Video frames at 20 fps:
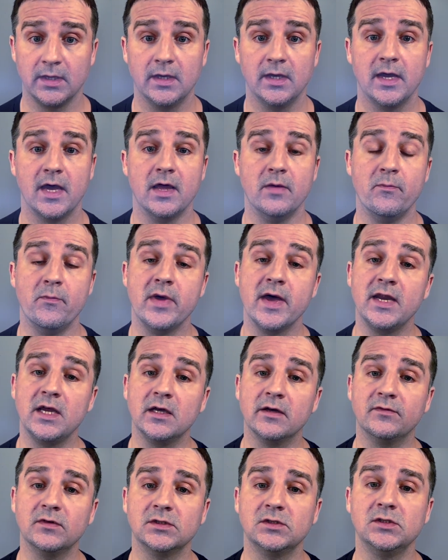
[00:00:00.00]
And many
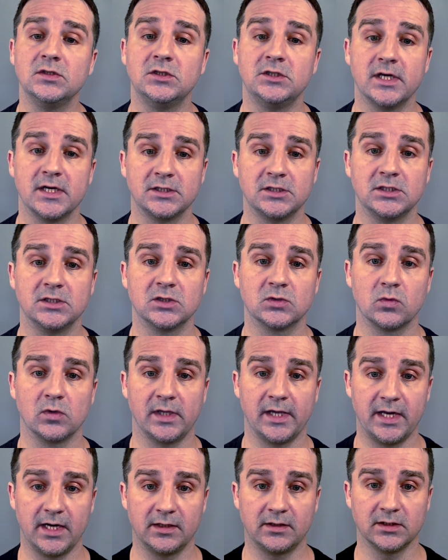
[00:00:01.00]
of his suggestions
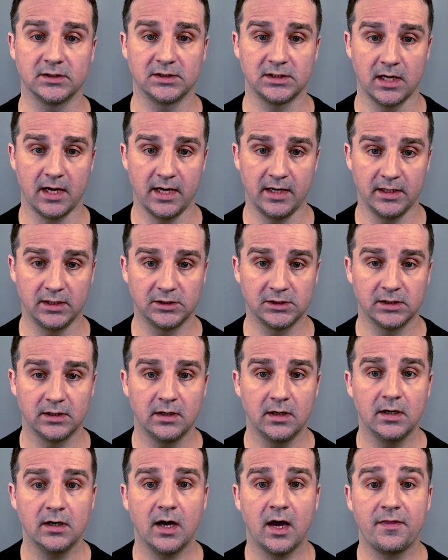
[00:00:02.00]
related to signage.
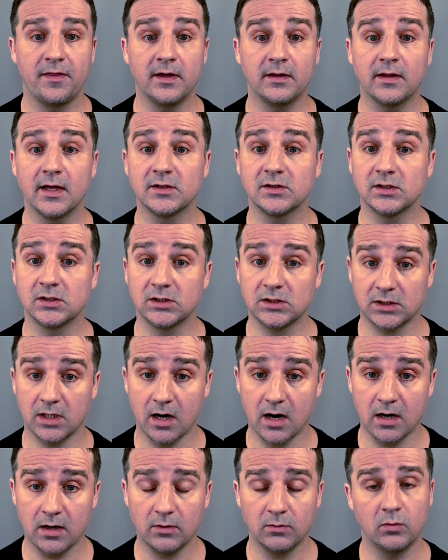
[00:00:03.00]
I think that's a
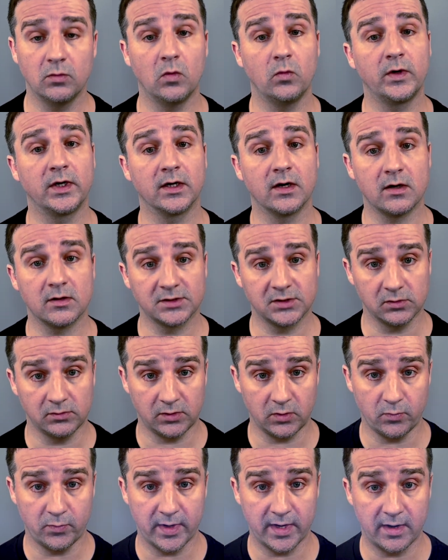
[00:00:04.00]
start, but we can also
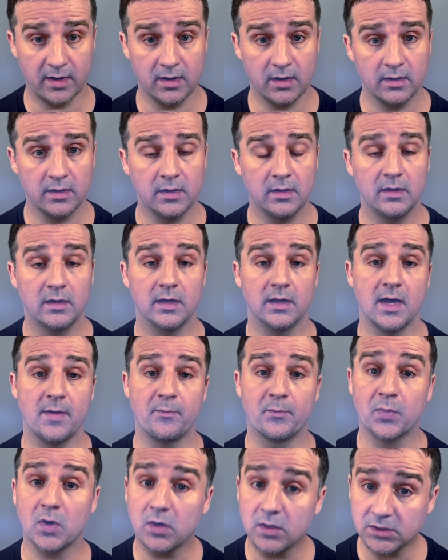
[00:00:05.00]
do better. And I'm
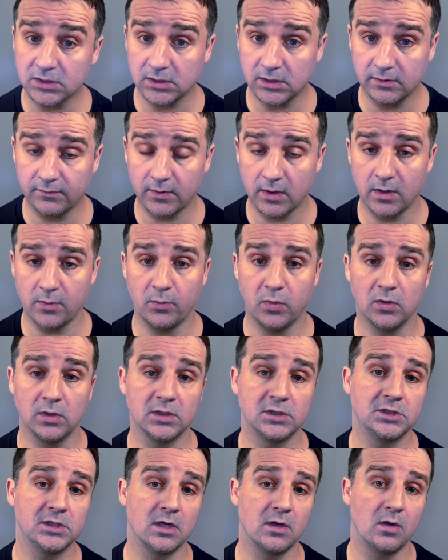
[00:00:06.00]
personally very
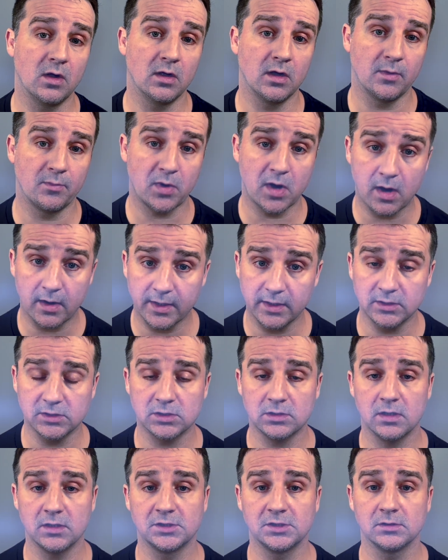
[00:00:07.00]
bullish on a parking
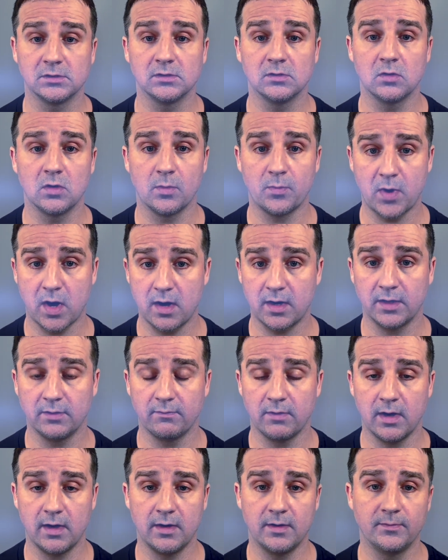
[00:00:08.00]
structure or park and
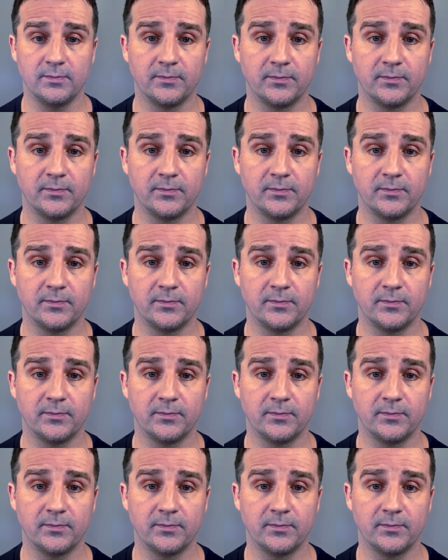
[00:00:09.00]
ride.